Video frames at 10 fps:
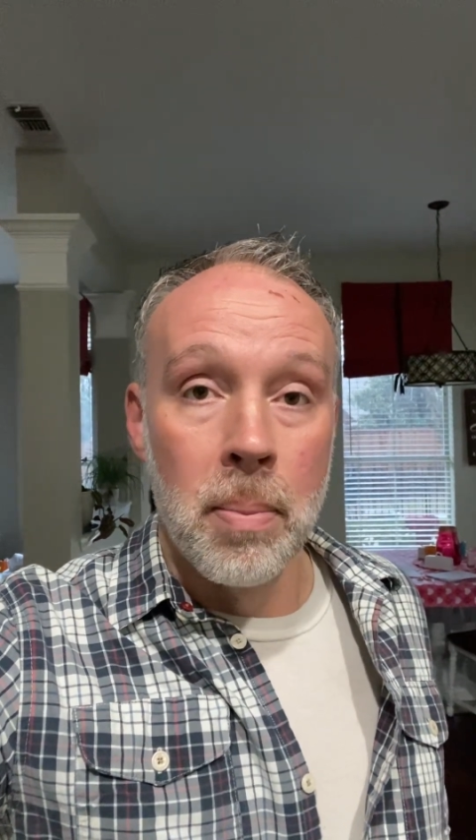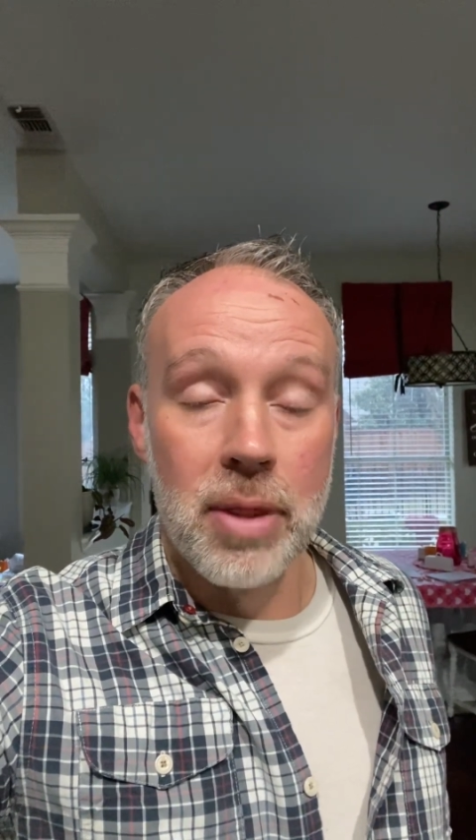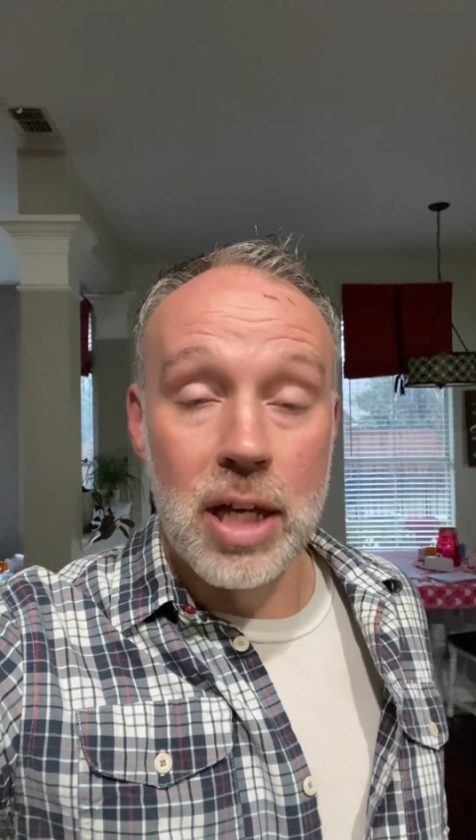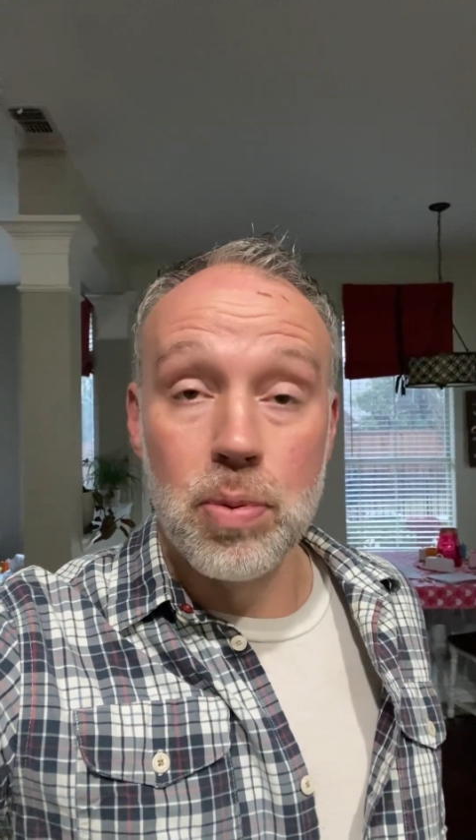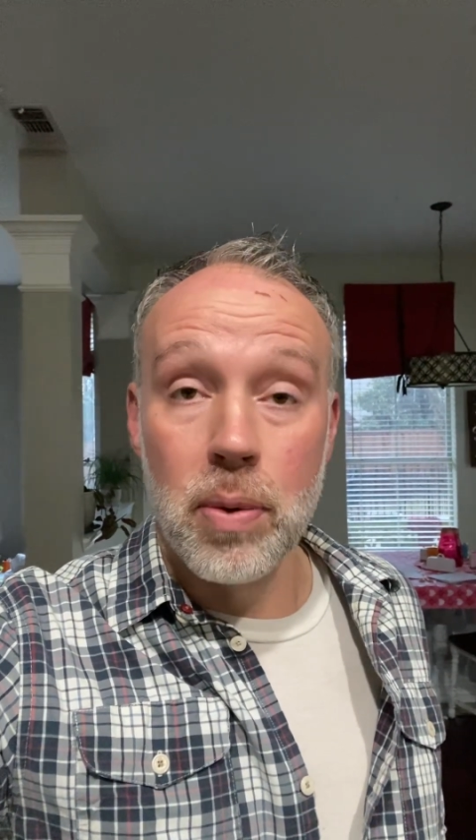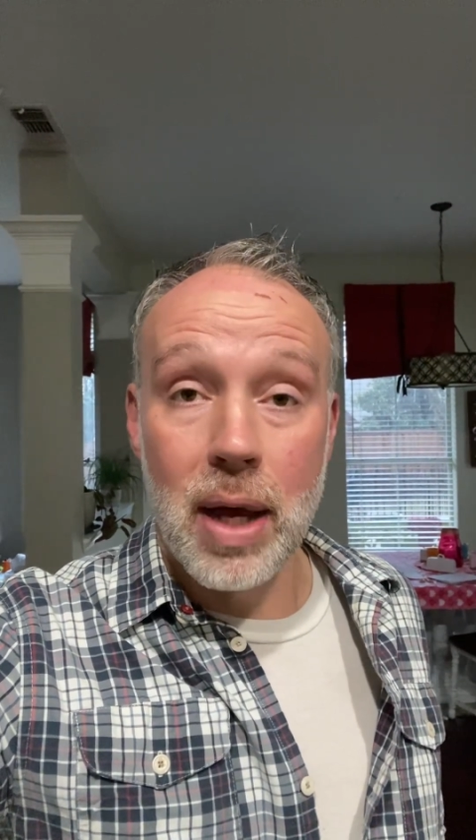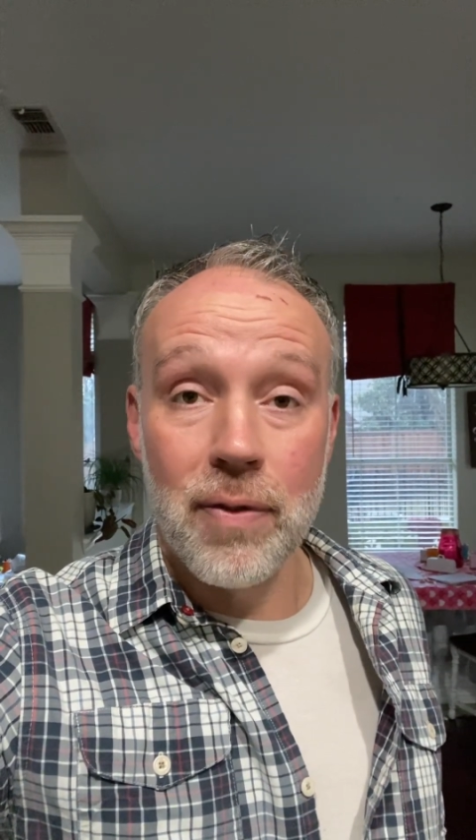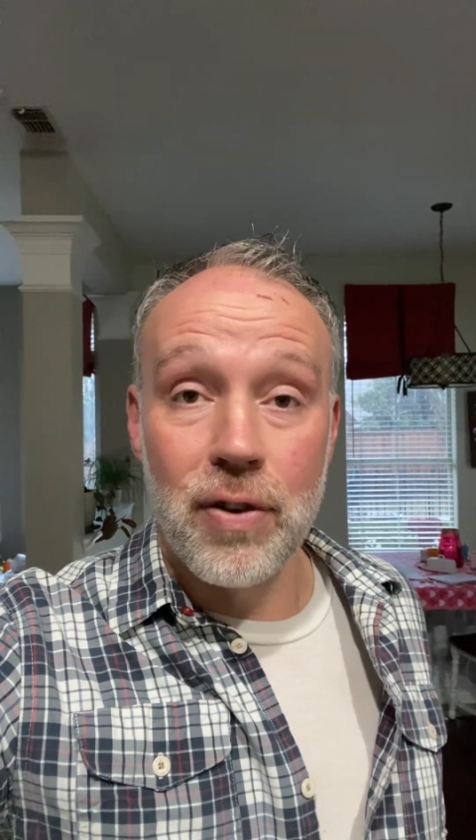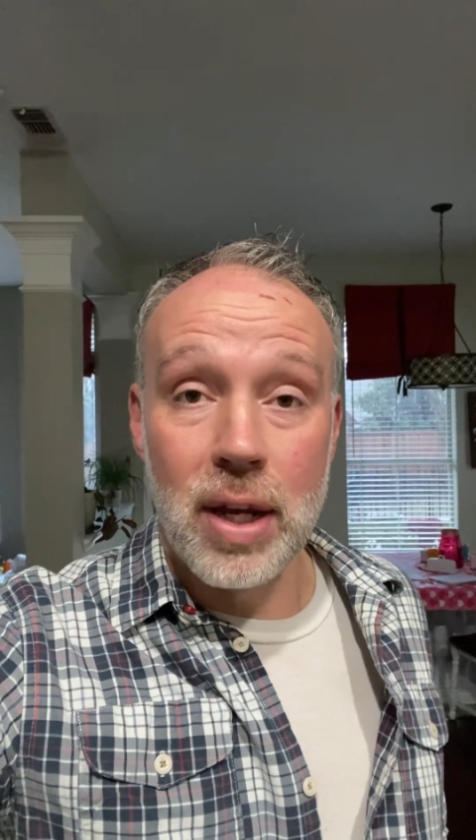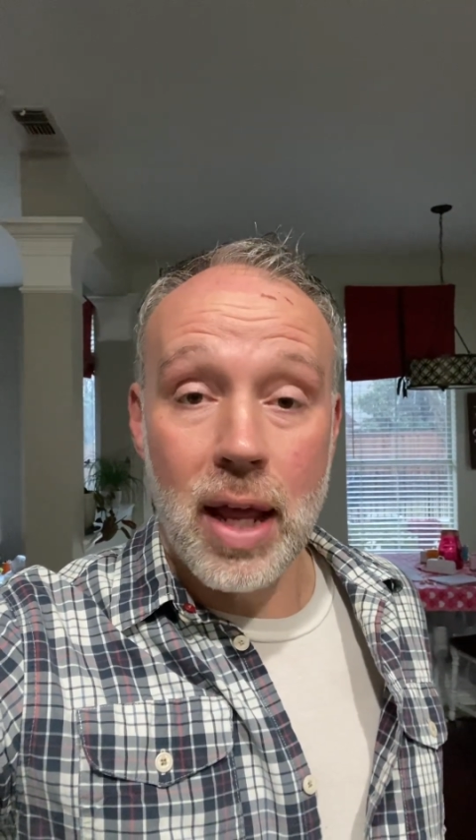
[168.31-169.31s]
But that's what we
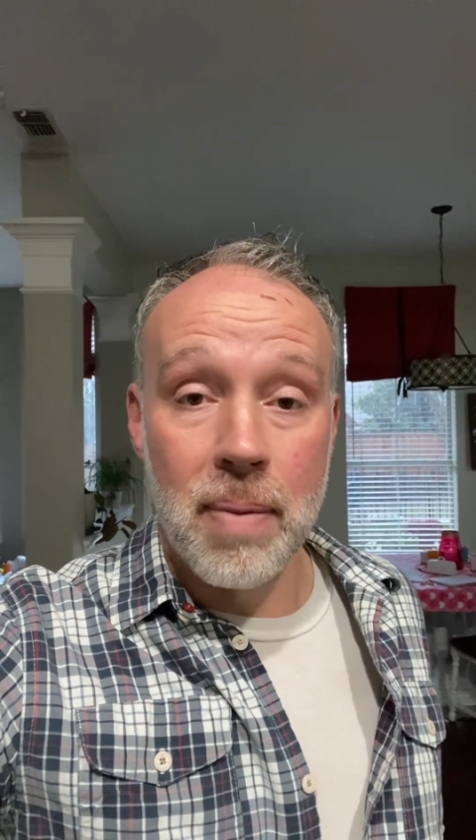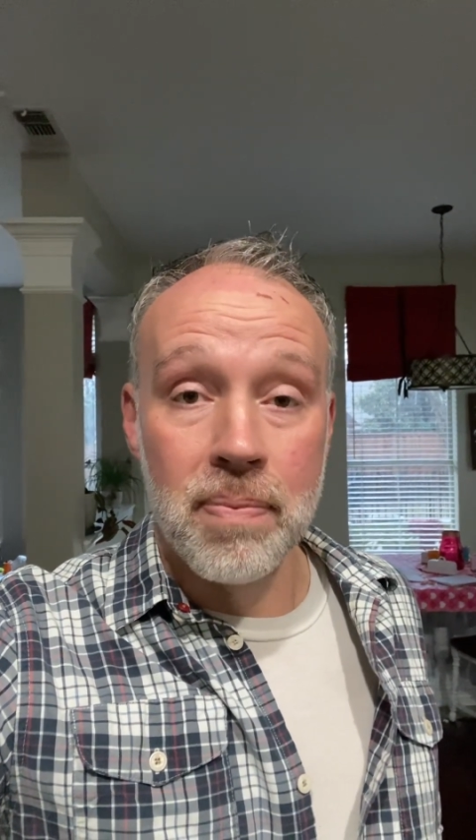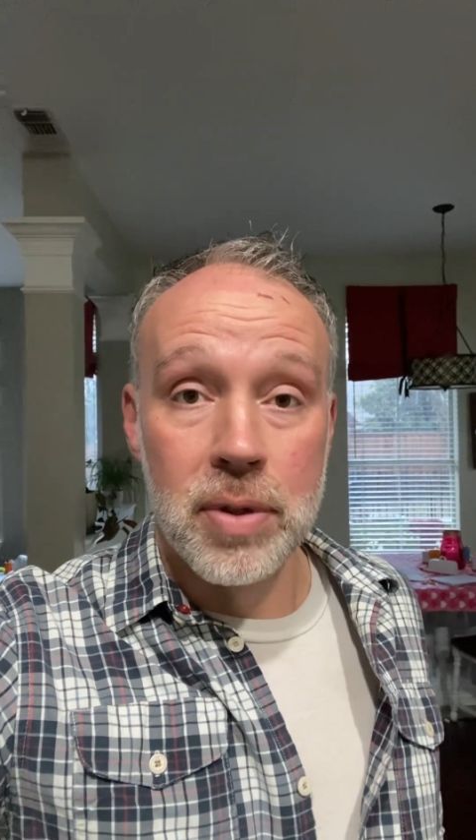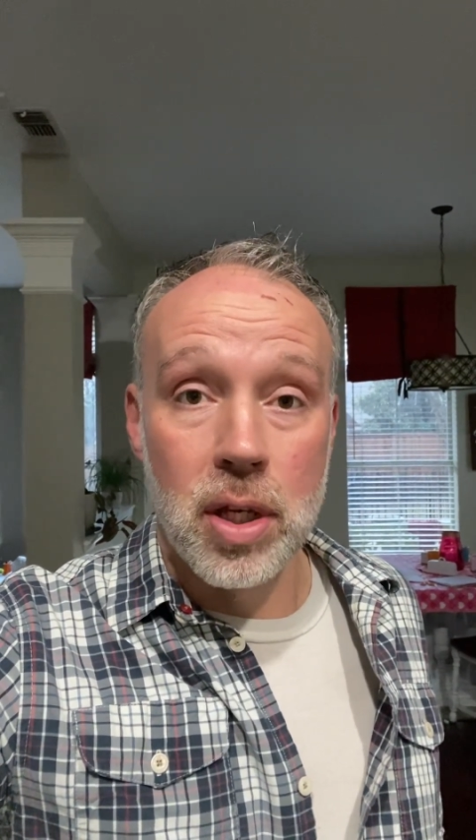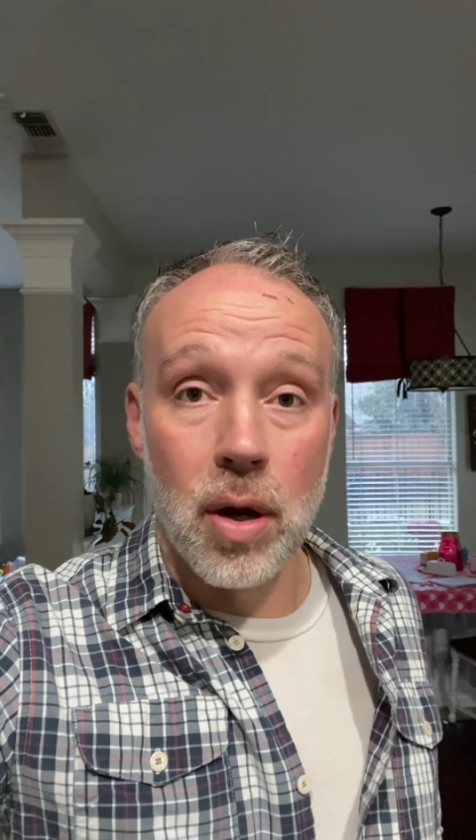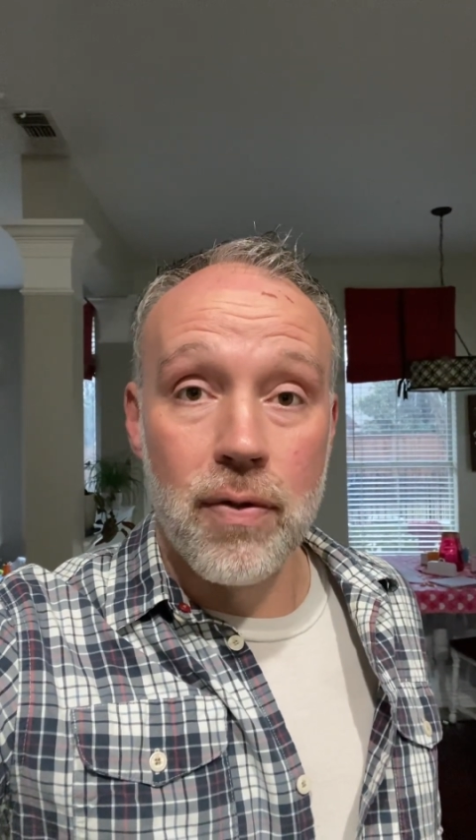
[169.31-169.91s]
got for today. So